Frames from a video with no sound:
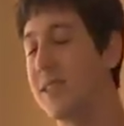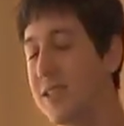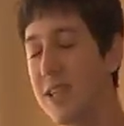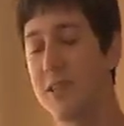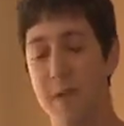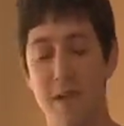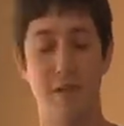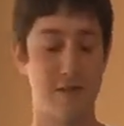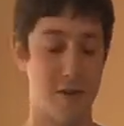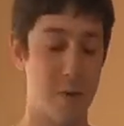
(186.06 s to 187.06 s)
that such
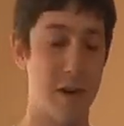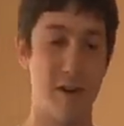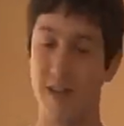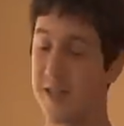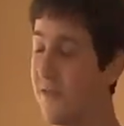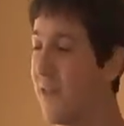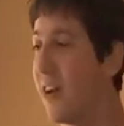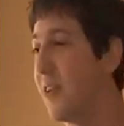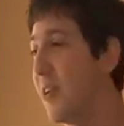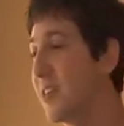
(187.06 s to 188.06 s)
pillows are rarities, if
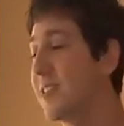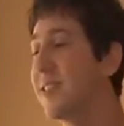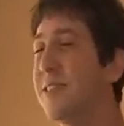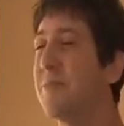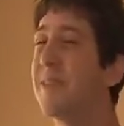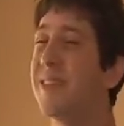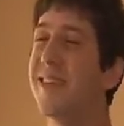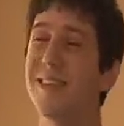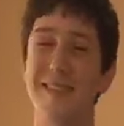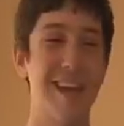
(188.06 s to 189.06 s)
not non-existent, but
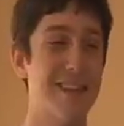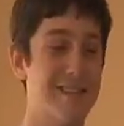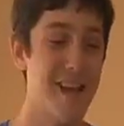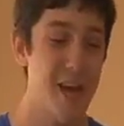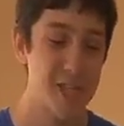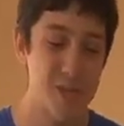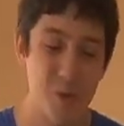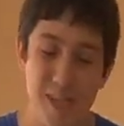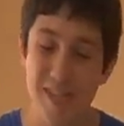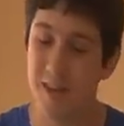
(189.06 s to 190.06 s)
these days,
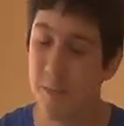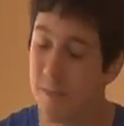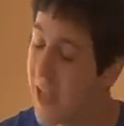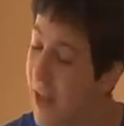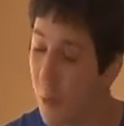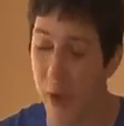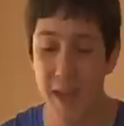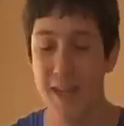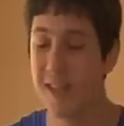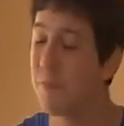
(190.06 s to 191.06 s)
squeezing dead
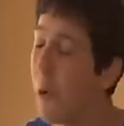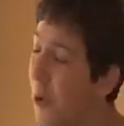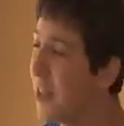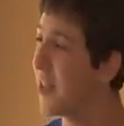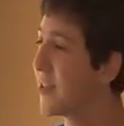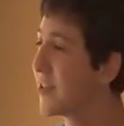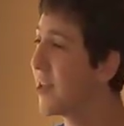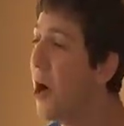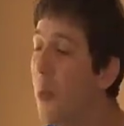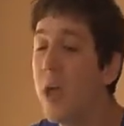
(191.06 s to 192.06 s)
weight is pointless.
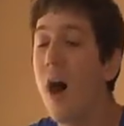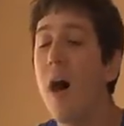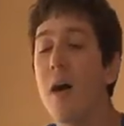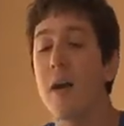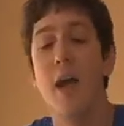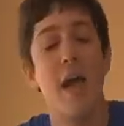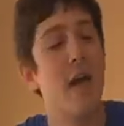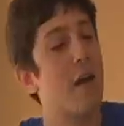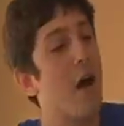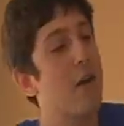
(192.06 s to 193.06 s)
We hug
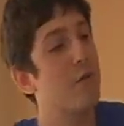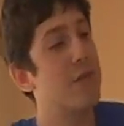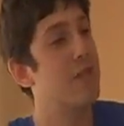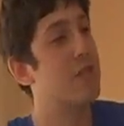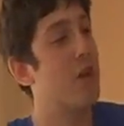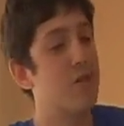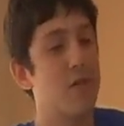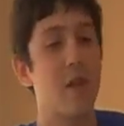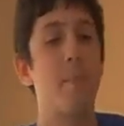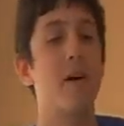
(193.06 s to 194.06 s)
and cuddle with each other
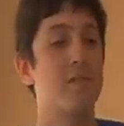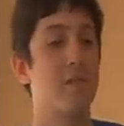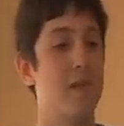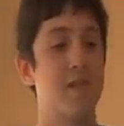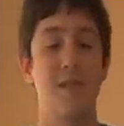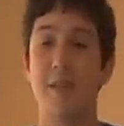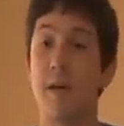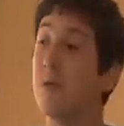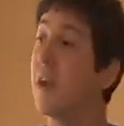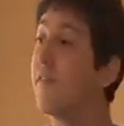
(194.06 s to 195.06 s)
like puzzle pieces
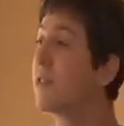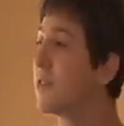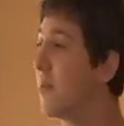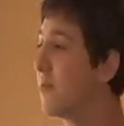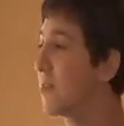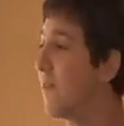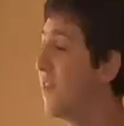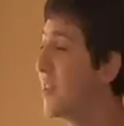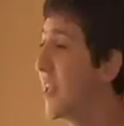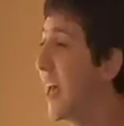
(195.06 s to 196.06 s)
that were never supposed to
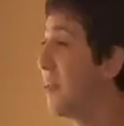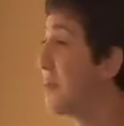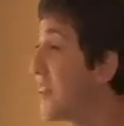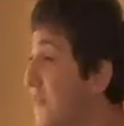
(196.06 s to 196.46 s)
fit together, but the